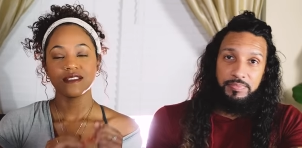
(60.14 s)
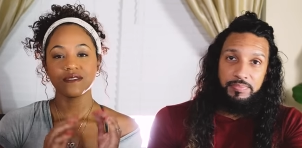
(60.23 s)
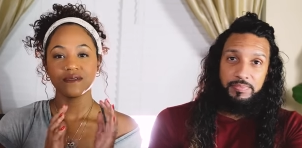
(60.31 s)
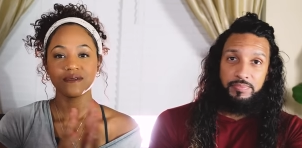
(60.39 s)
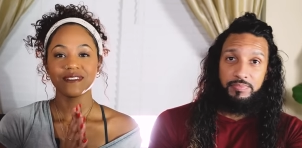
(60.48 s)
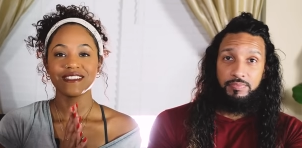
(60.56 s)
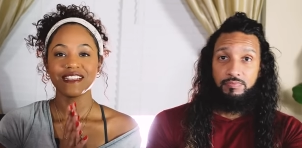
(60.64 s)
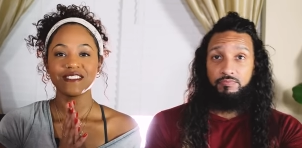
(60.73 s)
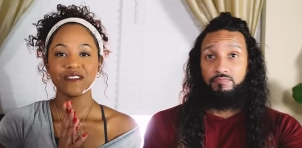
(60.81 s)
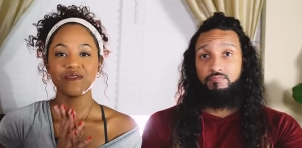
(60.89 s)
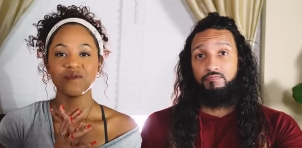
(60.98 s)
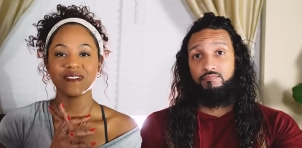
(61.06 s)
Speaker 1: So
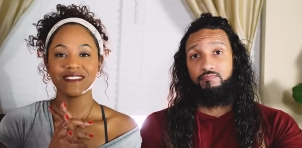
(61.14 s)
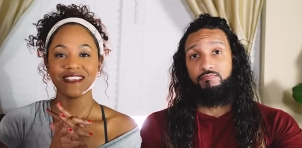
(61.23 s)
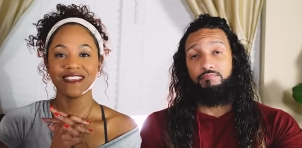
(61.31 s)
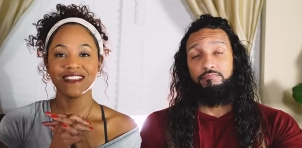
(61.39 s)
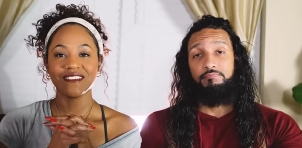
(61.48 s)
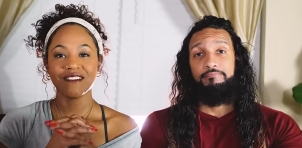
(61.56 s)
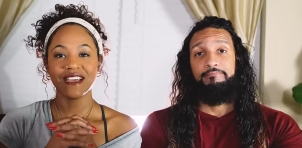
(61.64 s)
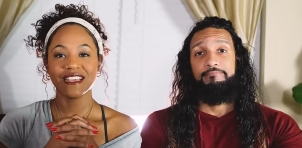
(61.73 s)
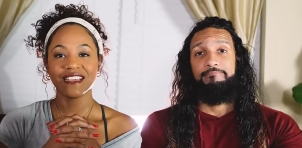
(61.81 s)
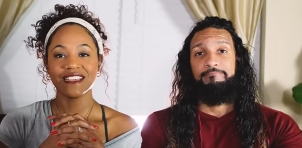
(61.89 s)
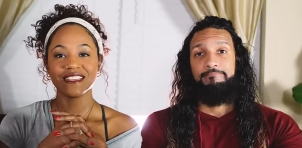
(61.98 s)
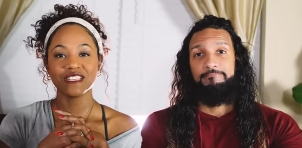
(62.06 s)
stay tuned. We're about to get it
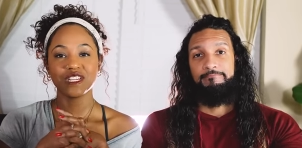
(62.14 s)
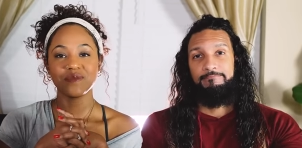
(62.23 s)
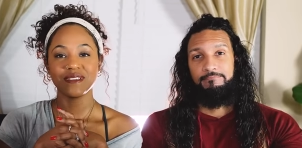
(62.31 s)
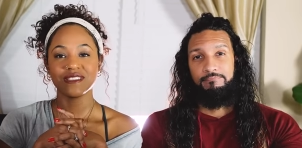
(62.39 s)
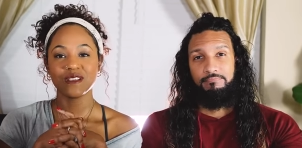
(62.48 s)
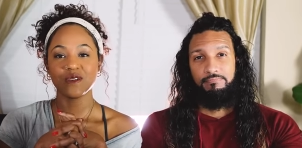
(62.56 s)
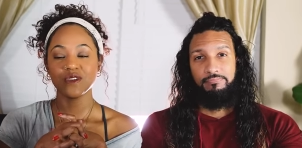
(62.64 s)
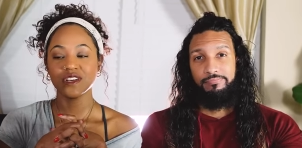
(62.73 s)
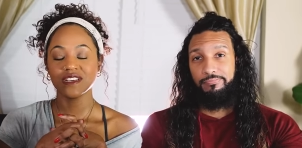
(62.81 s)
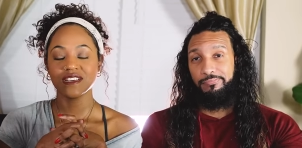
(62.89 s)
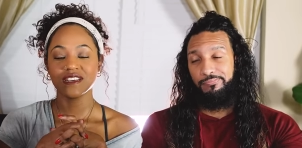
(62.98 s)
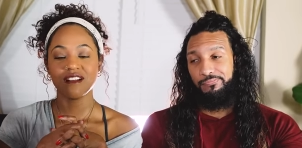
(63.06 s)
cracking. It's going to be so
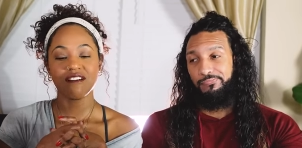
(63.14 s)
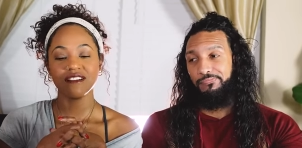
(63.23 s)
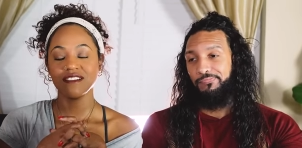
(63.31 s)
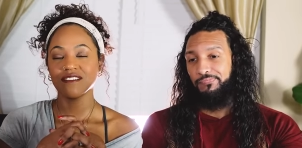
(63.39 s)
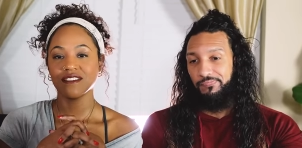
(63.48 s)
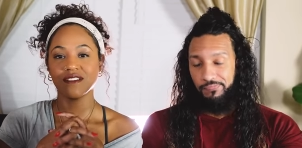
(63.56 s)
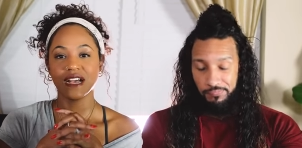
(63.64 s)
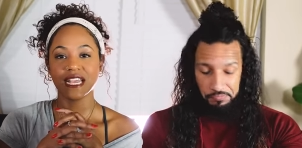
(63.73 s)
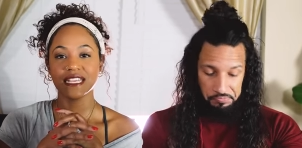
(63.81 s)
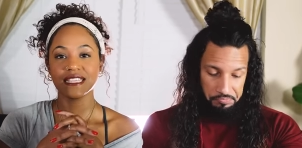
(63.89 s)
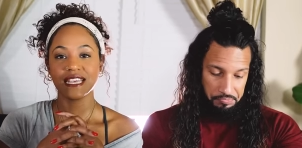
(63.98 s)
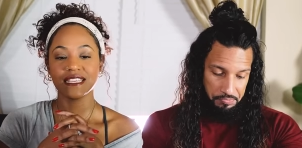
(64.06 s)
good. I already know
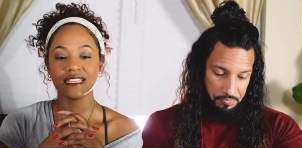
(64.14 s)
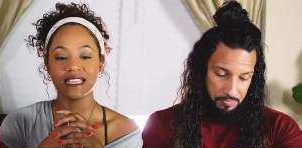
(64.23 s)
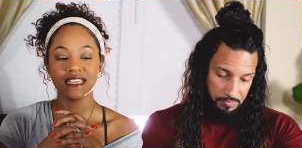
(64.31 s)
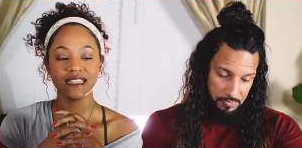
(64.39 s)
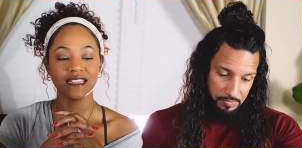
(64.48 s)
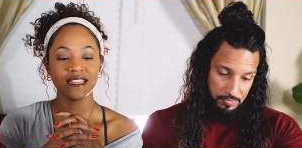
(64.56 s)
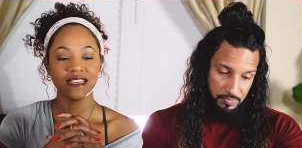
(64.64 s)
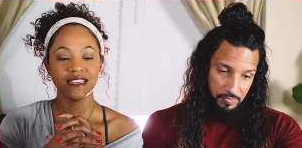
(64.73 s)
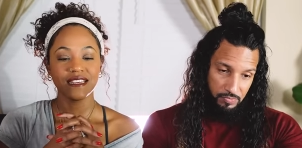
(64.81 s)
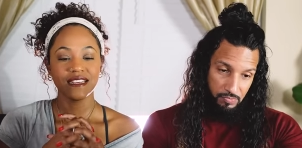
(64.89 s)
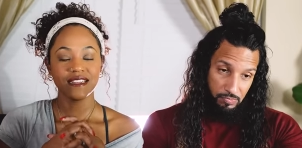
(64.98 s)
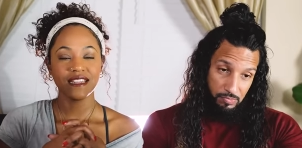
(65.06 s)
I can taste it.
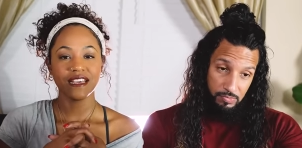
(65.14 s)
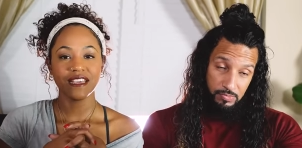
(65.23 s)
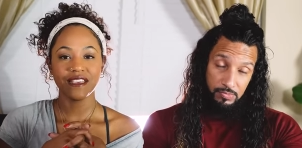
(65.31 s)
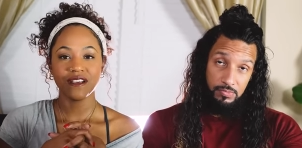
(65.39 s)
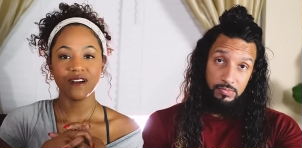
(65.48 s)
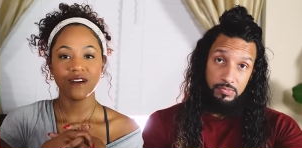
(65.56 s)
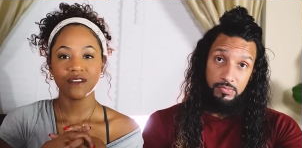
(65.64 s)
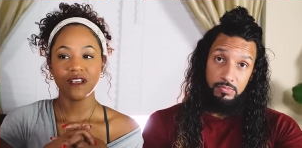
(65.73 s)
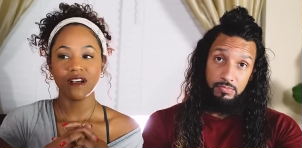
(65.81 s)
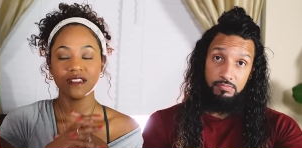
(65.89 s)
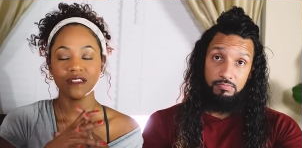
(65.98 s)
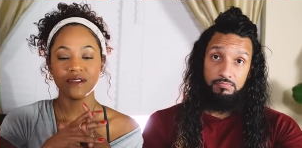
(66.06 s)
Lucky y'all,
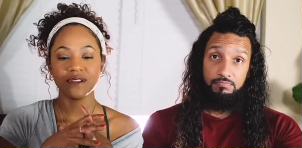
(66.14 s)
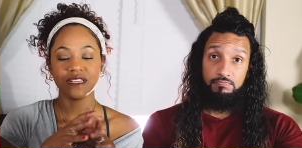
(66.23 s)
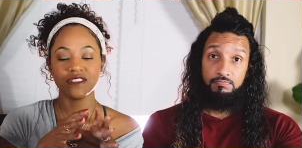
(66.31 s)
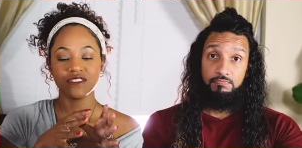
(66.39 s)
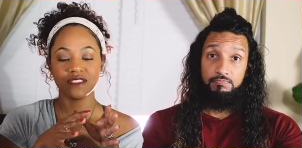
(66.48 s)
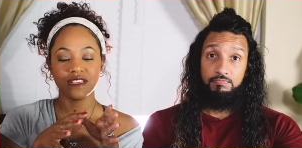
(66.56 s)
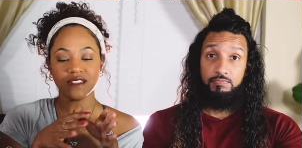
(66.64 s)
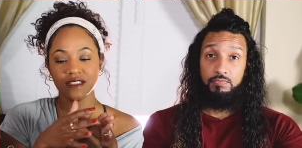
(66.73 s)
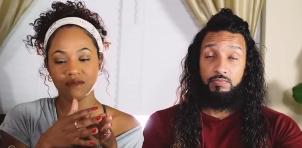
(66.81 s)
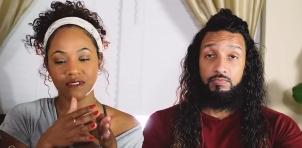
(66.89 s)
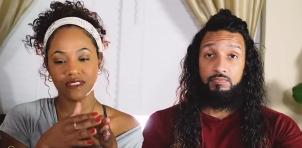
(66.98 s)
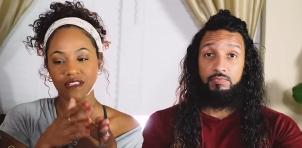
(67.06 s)
y'all literally just
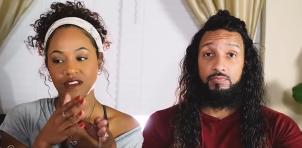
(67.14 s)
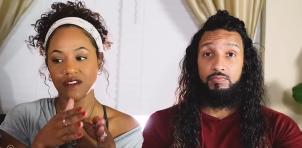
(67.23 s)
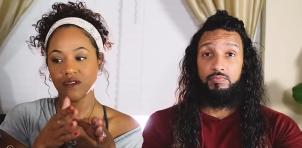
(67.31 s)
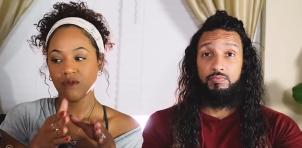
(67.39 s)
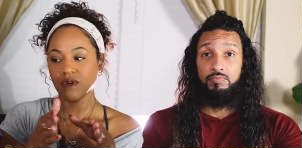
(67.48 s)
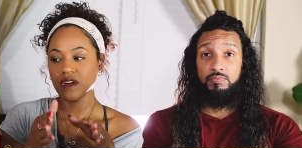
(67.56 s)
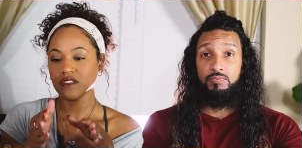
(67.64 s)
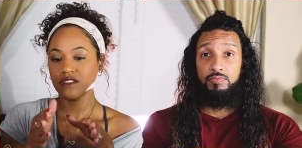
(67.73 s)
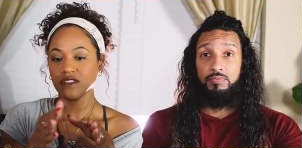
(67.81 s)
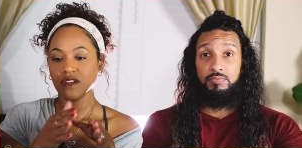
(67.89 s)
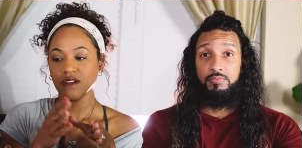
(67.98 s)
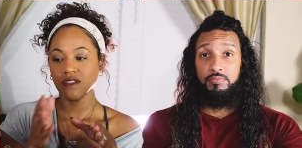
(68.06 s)
get to sit here and
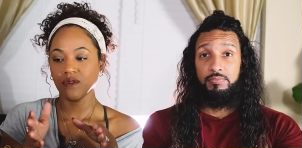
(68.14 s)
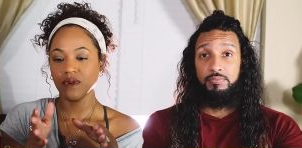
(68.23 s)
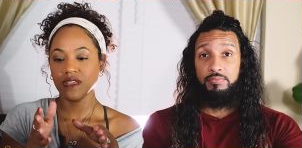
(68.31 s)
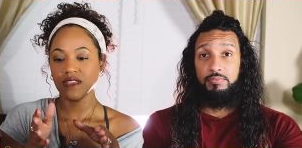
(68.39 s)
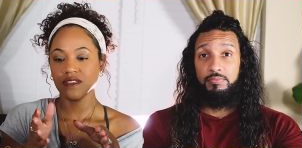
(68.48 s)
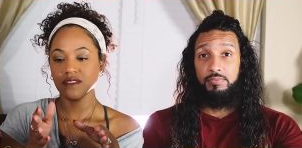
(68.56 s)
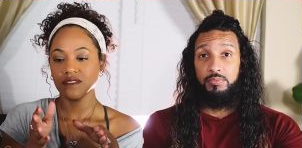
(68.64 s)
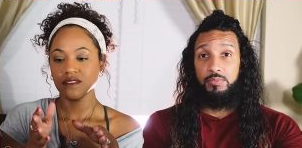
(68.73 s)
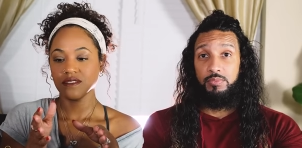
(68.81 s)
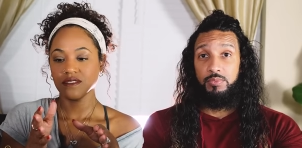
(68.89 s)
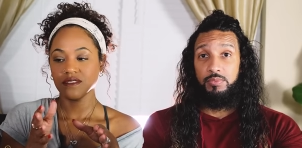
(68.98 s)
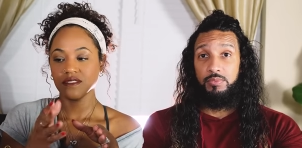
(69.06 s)
watch it all the way
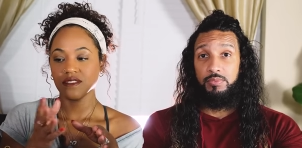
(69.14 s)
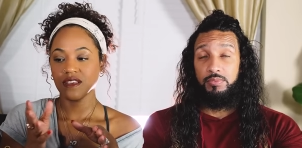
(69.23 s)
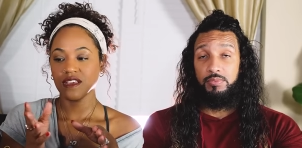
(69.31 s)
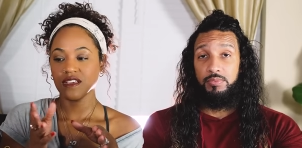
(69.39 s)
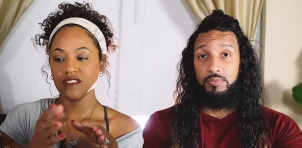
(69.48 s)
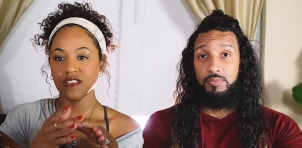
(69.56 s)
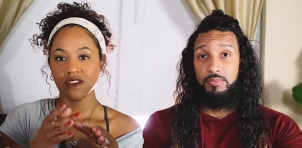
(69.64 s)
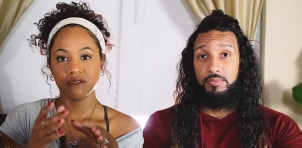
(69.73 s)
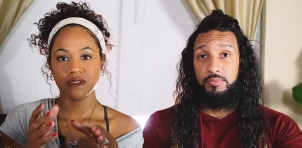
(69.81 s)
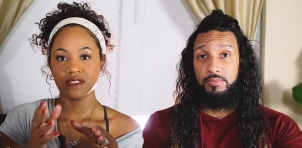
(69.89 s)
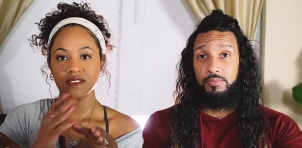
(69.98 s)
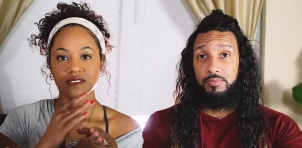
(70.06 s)
to the end. Y'all
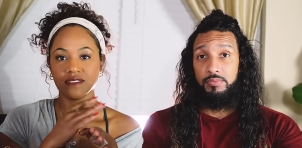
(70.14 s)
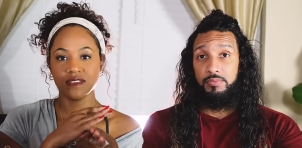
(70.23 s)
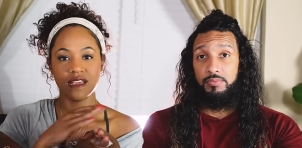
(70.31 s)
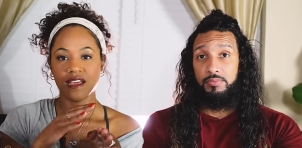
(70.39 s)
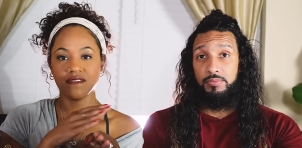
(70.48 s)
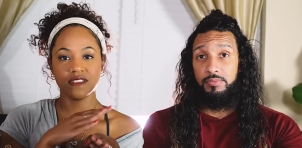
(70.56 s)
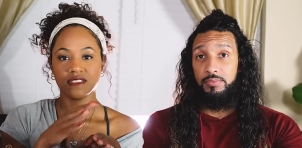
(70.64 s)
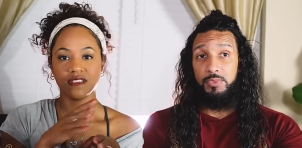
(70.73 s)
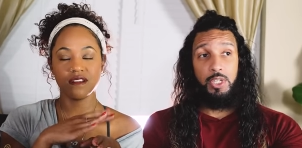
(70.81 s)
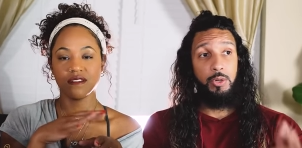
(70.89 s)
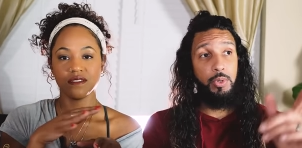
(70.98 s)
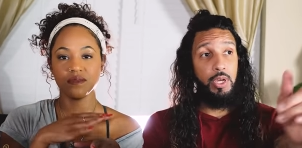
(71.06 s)
don't get to have to
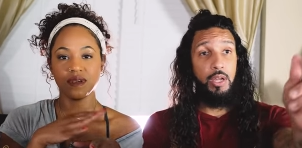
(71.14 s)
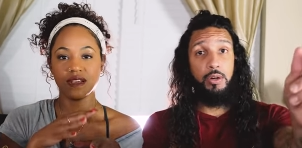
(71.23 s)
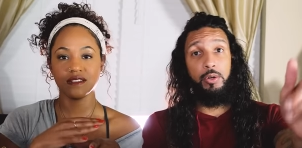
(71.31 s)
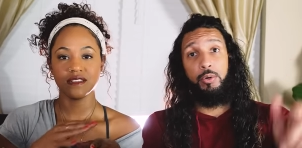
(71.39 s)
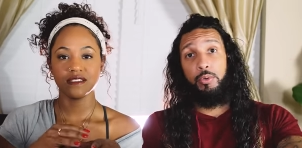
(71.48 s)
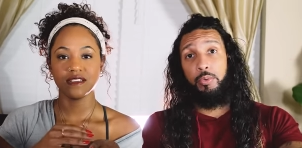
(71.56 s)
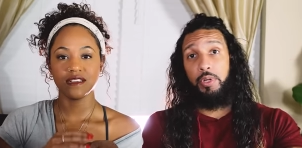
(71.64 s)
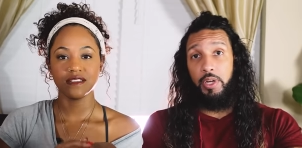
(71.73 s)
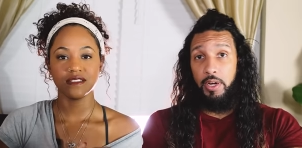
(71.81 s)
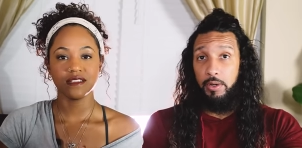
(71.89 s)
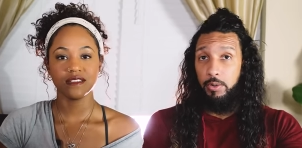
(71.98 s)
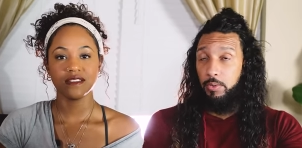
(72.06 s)
see yeah, all the behind go, the scenes. We
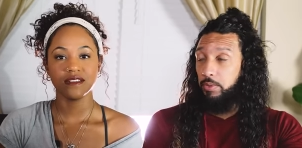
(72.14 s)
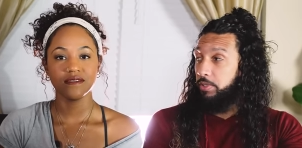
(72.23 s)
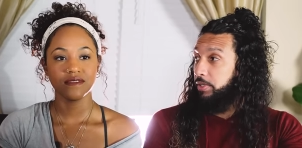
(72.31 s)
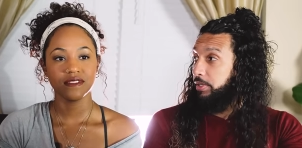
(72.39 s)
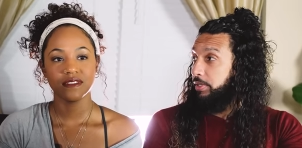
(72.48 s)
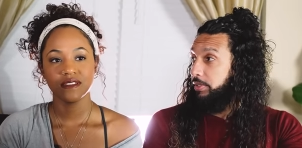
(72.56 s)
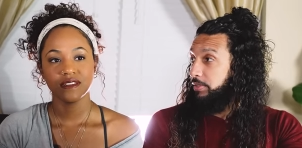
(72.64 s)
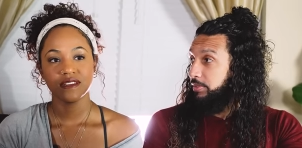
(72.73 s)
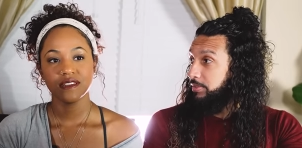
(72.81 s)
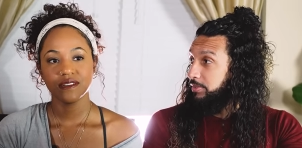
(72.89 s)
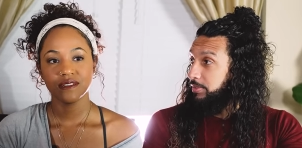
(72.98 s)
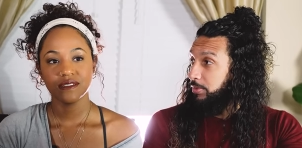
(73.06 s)
gotta go stuff. in there.
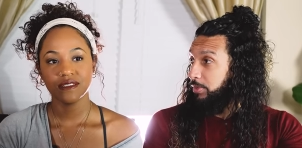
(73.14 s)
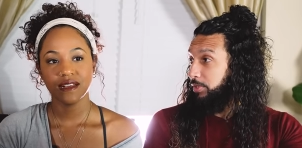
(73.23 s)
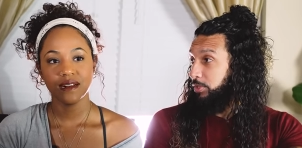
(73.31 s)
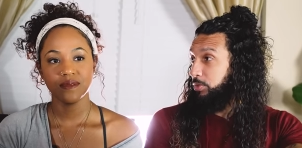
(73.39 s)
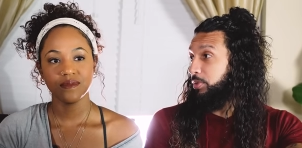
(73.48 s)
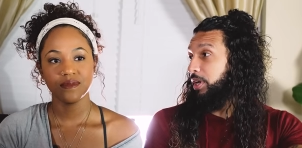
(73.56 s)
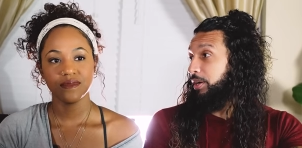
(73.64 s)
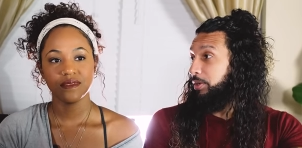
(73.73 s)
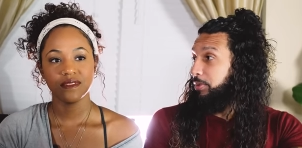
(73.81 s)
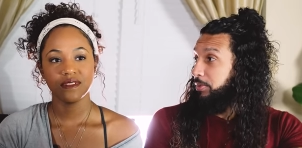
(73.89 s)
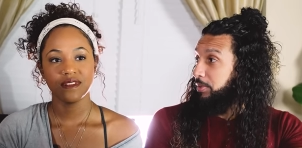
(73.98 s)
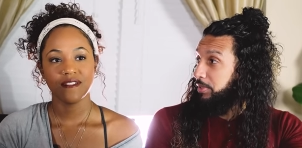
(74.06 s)
And, Set up. You
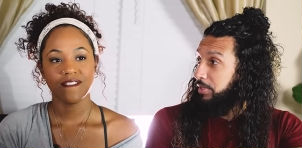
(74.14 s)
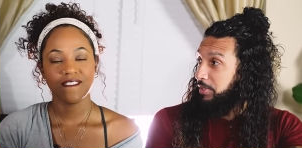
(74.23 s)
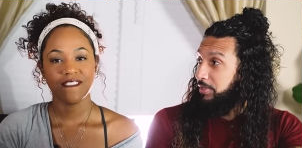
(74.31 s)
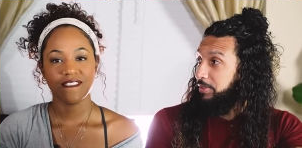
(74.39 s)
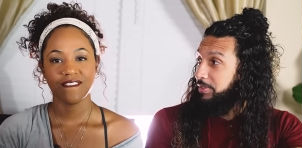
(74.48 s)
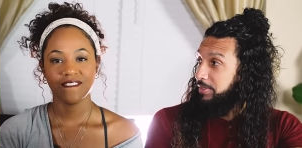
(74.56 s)
gotta go in there.